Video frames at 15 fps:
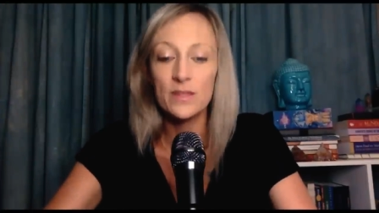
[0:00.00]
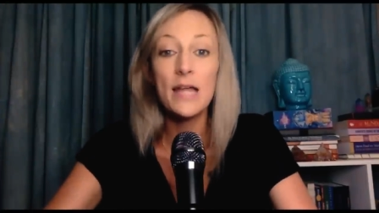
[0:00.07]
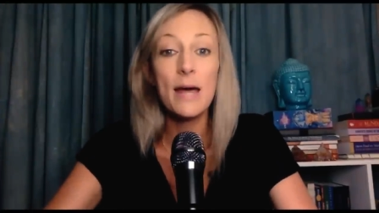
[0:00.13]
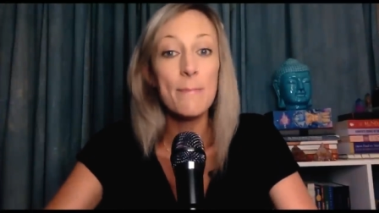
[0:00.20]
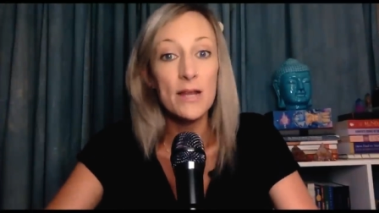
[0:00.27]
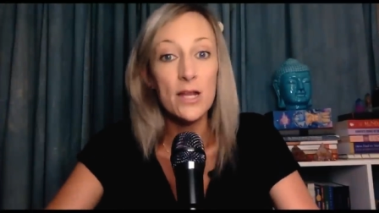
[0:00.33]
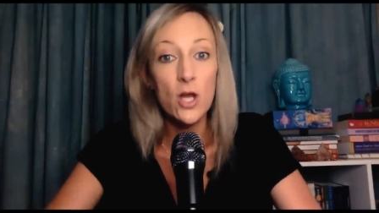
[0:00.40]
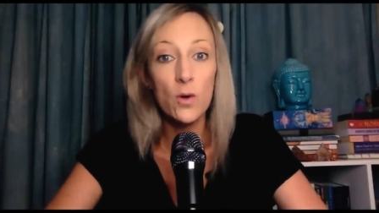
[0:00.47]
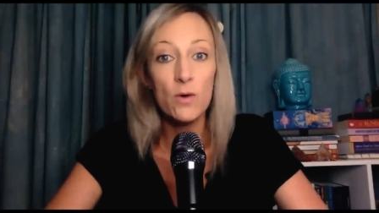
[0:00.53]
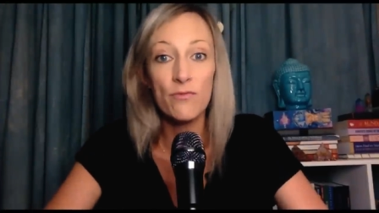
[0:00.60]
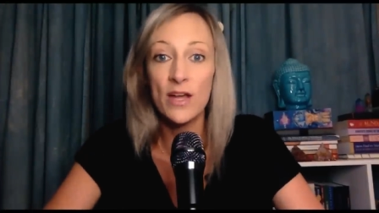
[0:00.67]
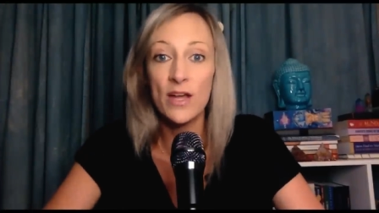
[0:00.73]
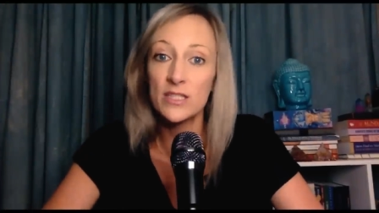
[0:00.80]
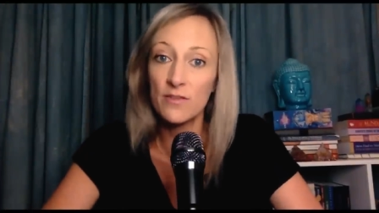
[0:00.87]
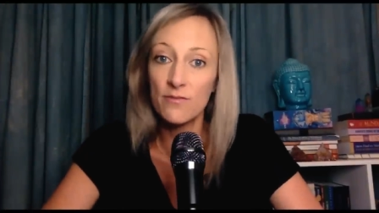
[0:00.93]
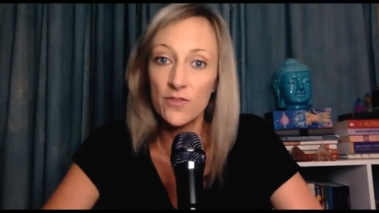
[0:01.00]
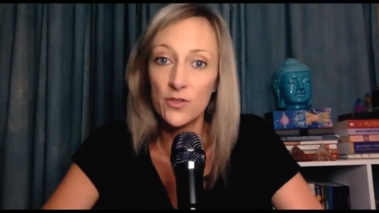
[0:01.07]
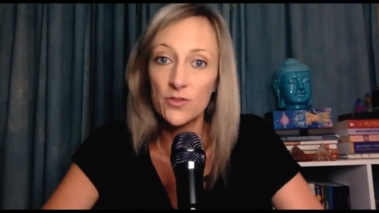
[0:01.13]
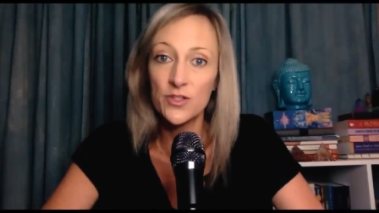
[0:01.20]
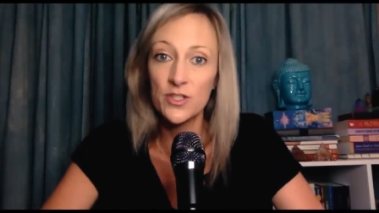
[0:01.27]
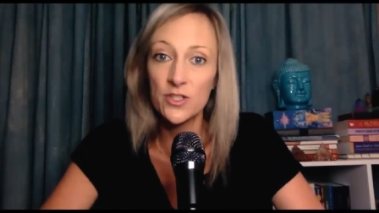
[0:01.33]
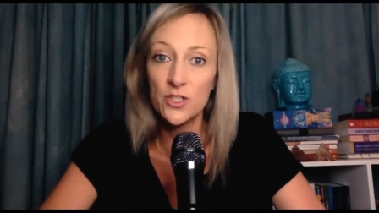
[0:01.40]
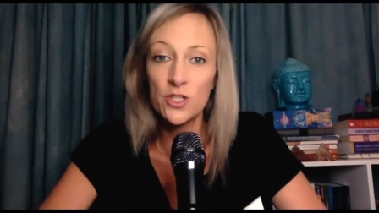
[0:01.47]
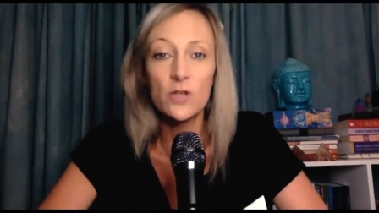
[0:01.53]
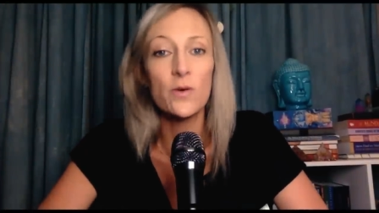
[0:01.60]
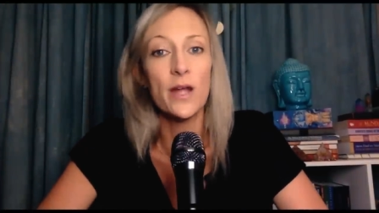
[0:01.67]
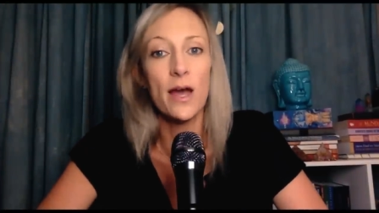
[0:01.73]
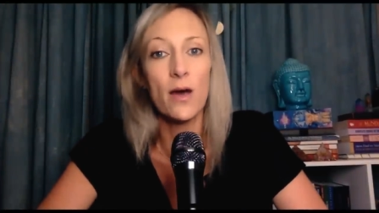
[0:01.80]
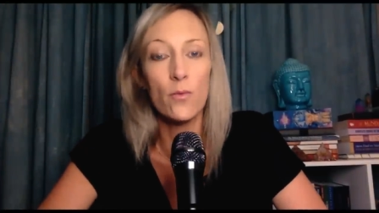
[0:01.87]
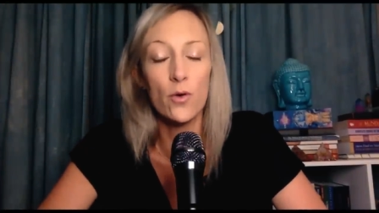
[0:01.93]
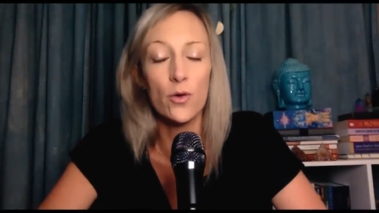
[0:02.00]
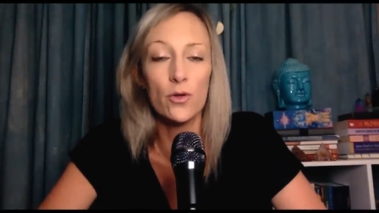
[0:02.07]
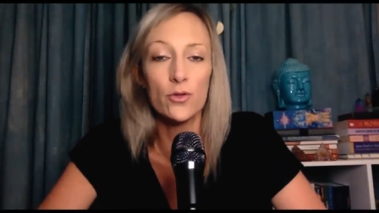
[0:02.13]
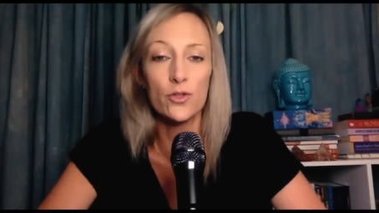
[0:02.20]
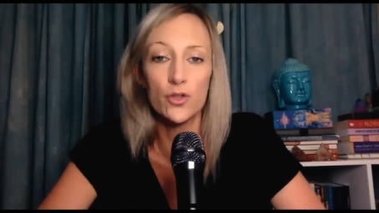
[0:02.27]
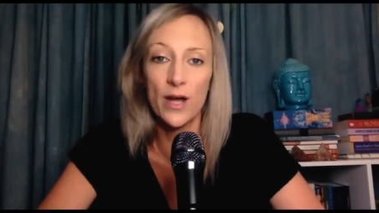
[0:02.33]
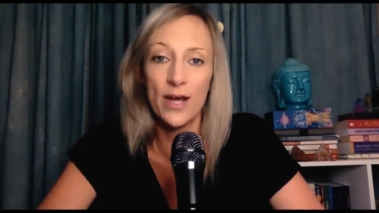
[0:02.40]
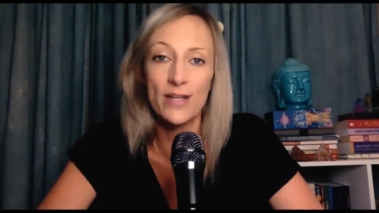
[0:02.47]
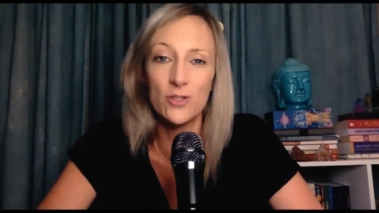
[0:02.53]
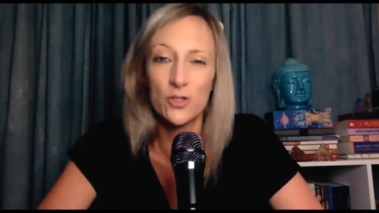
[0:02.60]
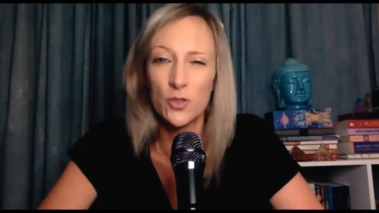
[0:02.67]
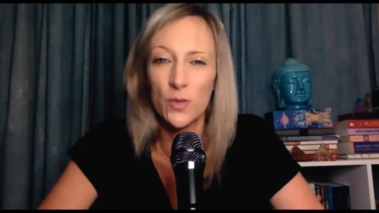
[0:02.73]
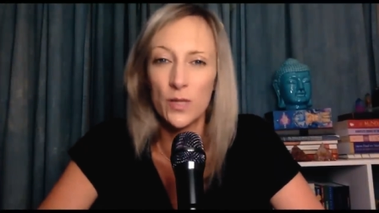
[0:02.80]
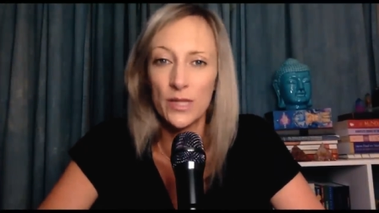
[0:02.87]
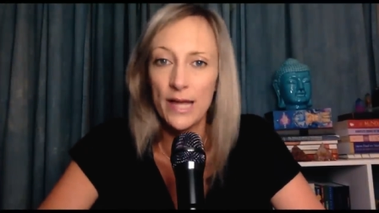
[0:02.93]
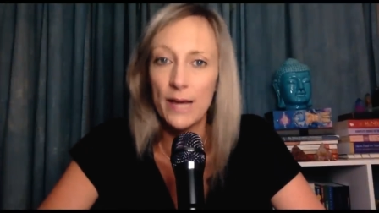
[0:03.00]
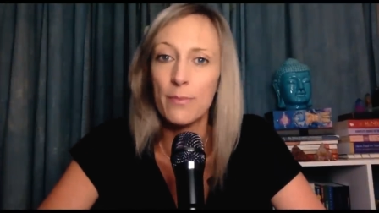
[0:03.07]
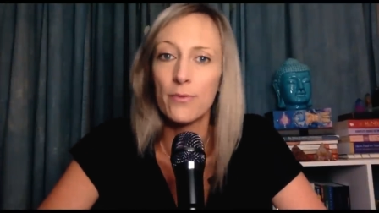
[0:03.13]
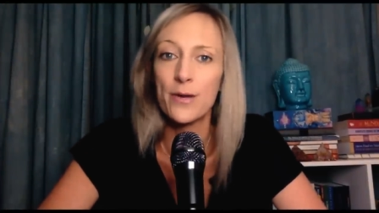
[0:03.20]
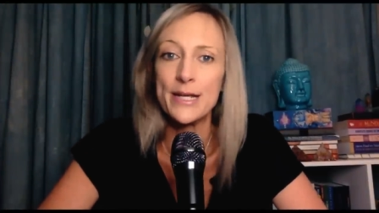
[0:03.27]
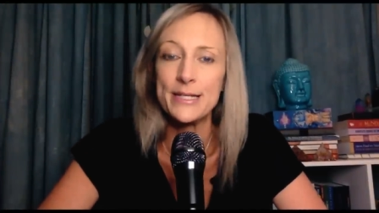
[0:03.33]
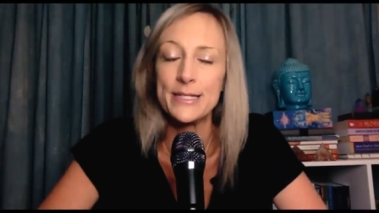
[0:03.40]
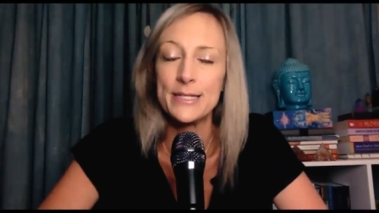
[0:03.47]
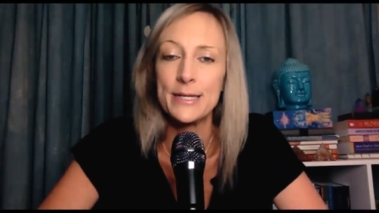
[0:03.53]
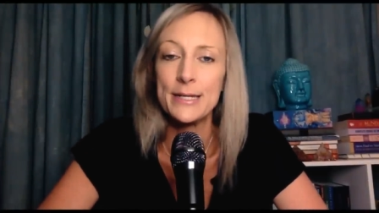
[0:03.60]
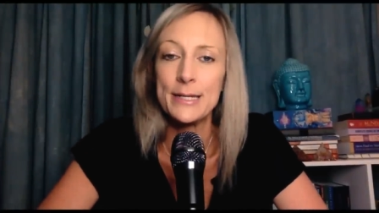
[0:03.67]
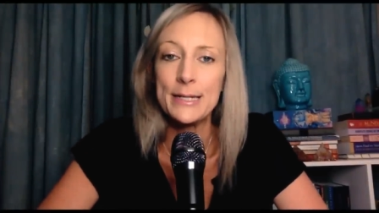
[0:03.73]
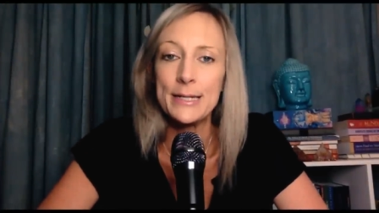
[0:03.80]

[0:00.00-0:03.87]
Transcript: Let me know if that's confusing to you, and I will try to elaborate